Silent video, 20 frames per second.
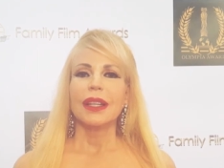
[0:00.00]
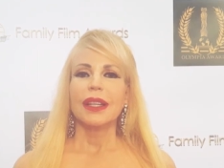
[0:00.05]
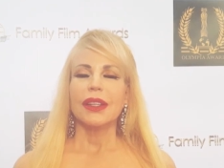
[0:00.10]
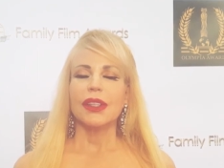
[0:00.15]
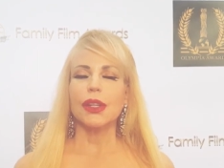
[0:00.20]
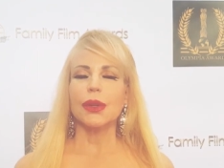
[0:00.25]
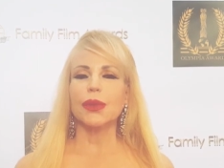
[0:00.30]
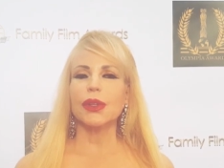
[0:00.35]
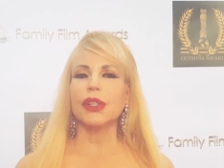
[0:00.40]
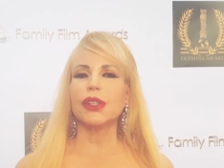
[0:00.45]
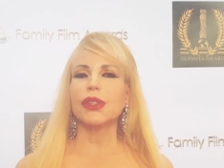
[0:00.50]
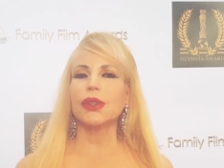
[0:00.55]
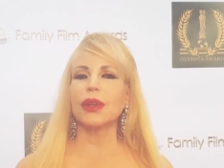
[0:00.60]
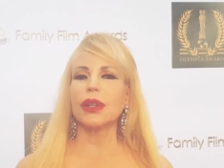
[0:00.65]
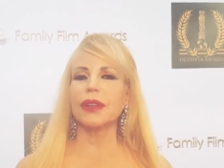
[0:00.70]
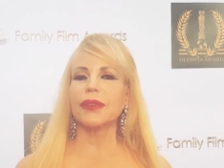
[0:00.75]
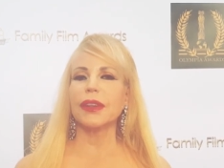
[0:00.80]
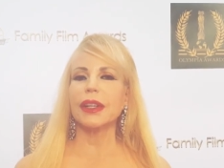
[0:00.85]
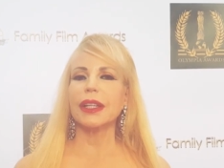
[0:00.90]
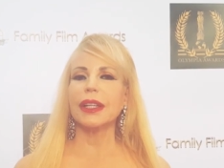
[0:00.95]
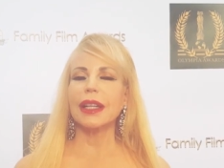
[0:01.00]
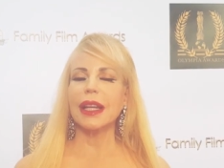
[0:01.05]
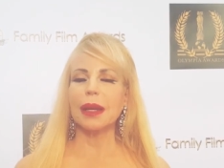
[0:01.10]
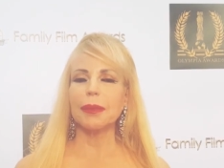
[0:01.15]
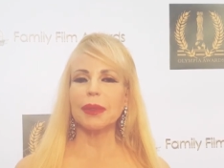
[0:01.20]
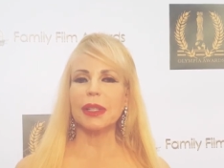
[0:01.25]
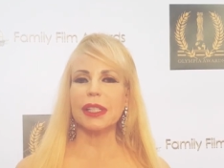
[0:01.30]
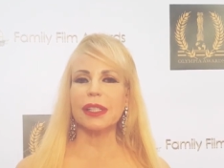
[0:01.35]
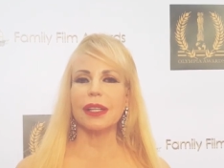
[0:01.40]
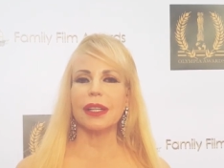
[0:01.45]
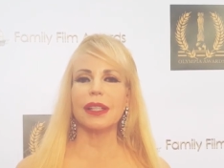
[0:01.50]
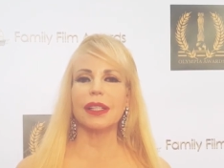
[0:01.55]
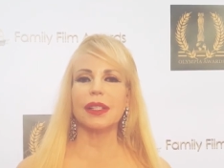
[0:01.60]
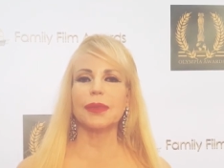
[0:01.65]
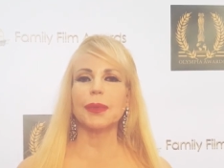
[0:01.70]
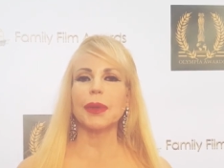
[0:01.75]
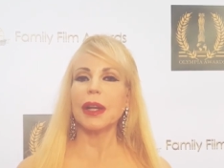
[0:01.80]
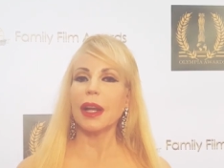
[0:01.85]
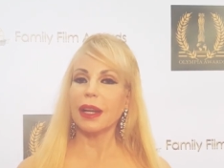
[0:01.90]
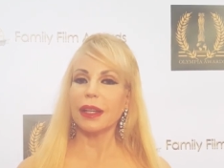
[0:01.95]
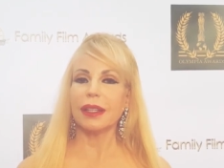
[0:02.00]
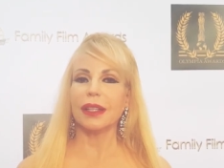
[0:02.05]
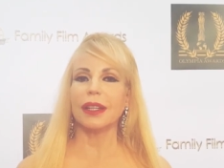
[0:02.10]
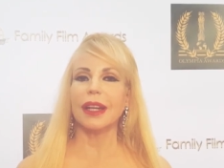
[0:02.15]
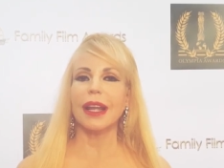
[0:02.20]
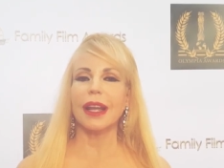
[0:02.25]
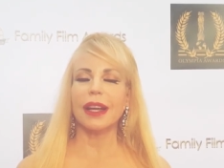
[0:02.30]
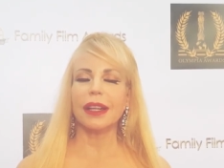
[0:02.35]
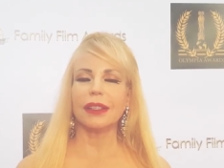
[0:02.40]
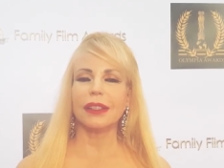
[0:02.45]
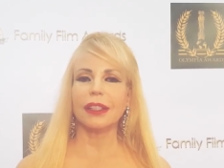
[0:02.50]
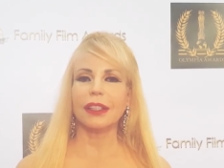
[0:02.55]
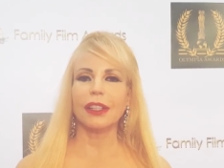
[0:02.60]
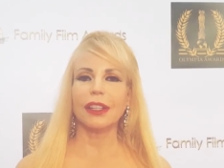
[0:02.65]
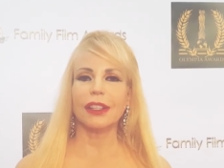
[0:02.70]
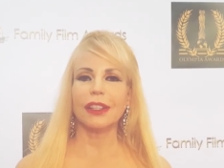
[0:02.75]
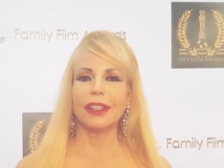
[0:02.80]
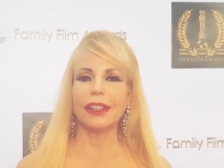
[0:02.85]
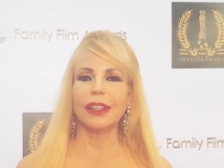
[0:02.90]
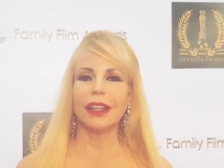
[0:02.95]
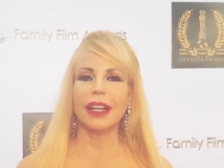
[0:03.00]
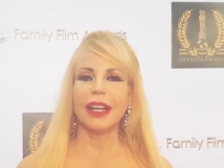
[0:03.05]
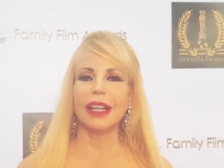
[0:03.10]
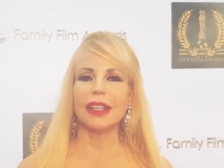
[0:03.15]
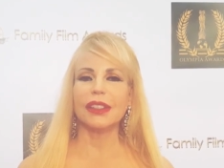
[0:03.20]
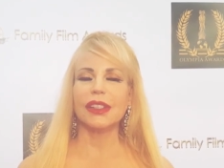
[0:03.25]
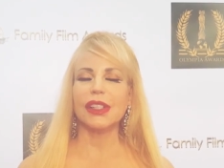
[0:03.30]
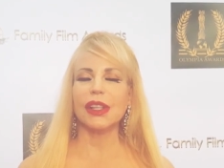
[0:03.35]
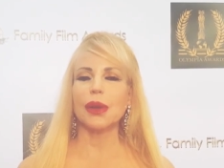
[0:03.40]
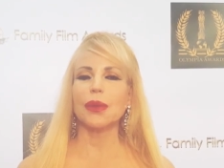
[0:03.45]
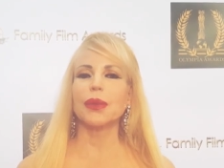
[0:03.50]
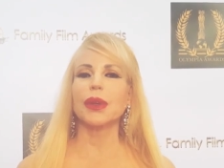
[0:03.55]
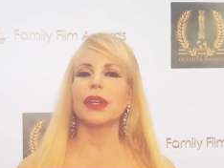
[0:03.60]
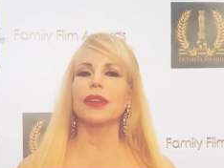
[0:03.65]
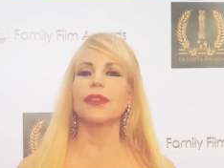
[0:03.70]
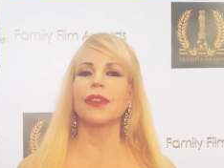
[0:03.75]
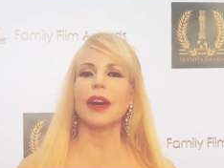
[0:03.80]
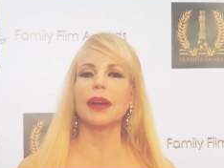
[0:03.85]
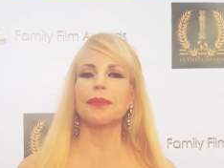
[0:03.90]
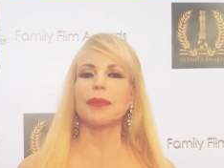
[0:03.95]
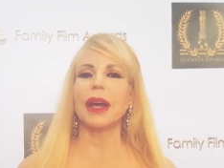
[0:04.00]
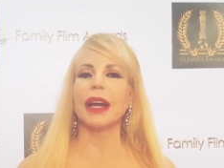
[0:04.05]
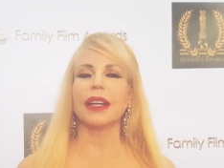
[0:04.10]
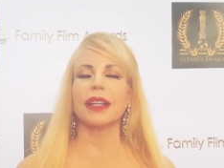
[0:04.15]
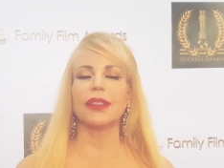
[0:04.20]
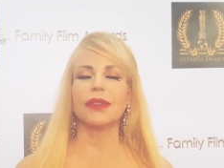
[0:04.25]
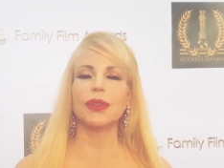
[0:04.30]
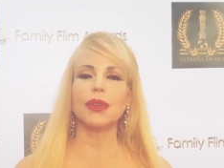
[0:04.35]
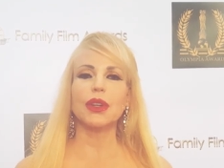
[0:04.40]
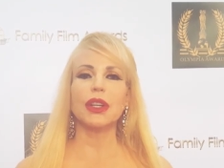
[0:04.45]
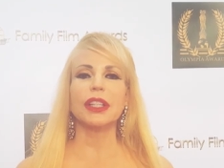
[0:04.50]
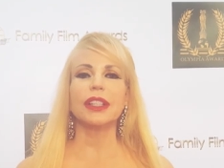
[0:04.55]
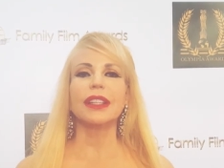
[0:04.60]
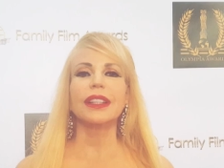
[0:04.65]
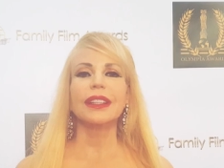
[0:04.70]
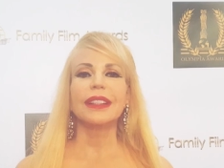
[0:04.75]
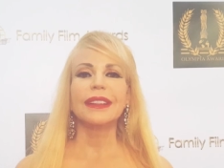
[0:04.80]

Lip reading: she was sort of a nemesis, but I could handle her. Mm-hmm. And so we fought back and forth.